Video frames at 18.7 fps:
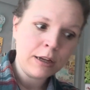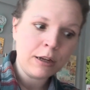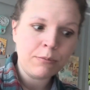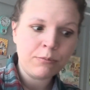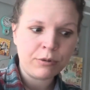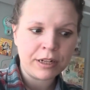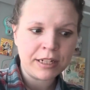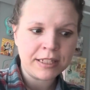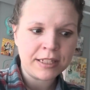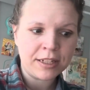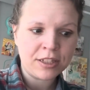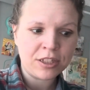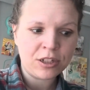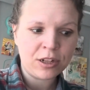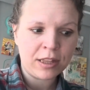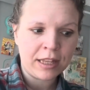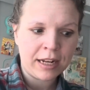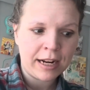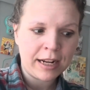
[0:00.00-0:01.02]
brings us
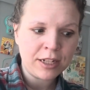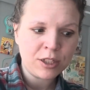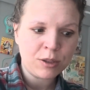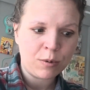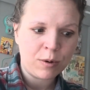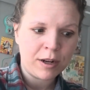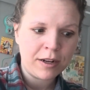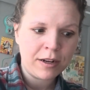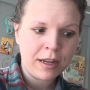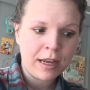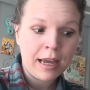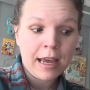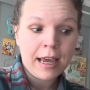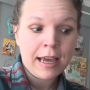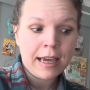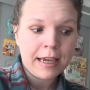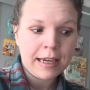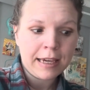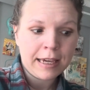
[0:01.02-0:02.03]
to the next one.
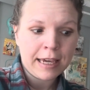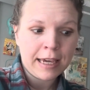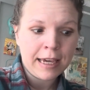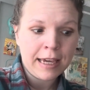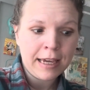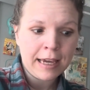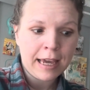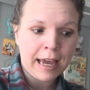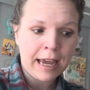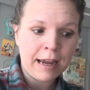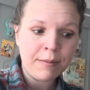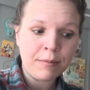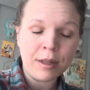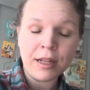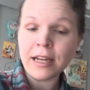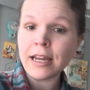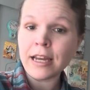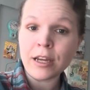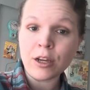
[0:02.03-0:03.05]
King
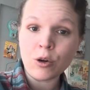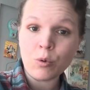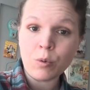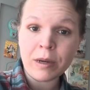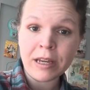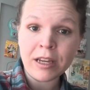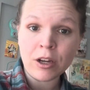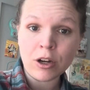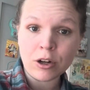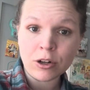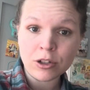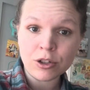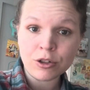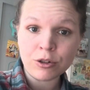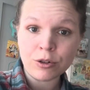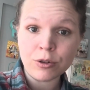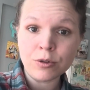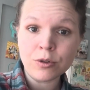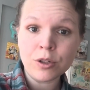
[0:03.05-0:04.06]
Hamlet and Queen
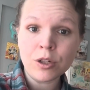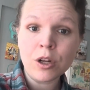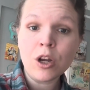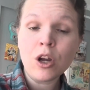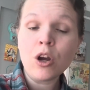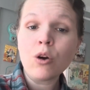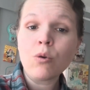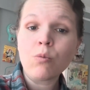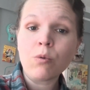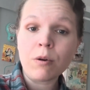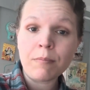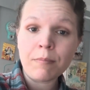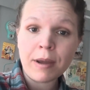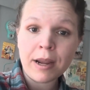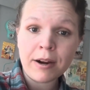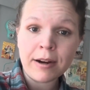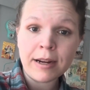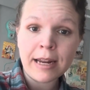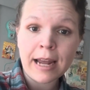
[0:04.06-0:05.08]
Gertrude were
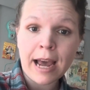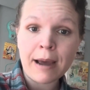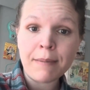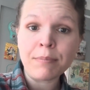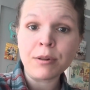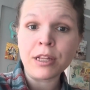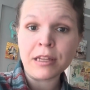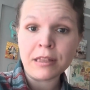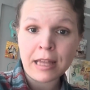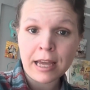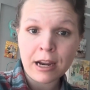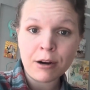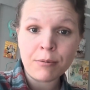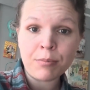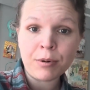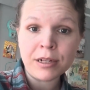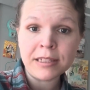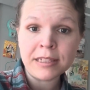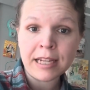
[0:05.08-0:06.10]
married happily. They are
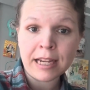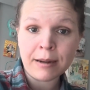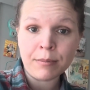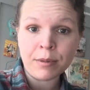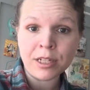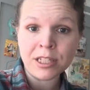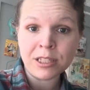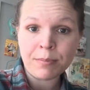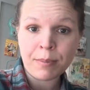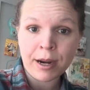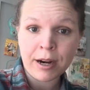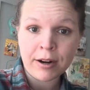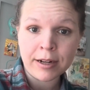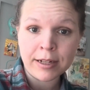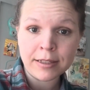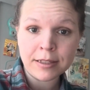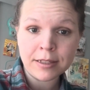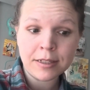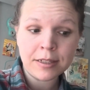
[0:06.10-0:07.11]
Prince Hamlet's
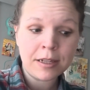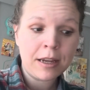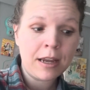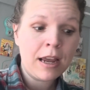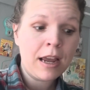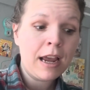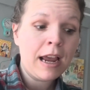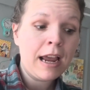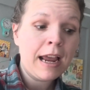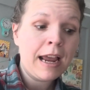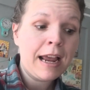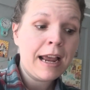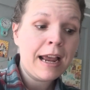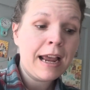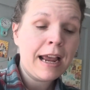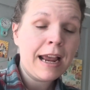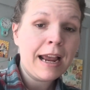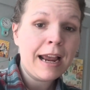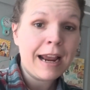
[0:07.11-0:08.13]
parents.
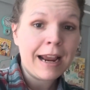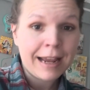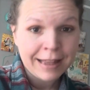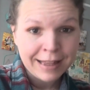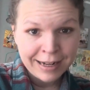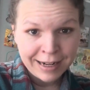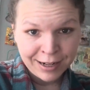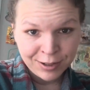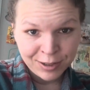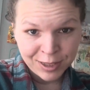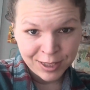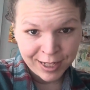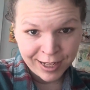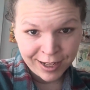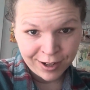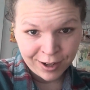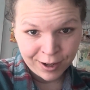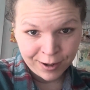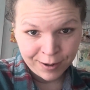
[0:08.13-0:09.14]
And then here's the
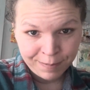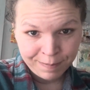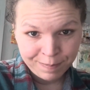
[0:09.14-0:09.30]
kicker.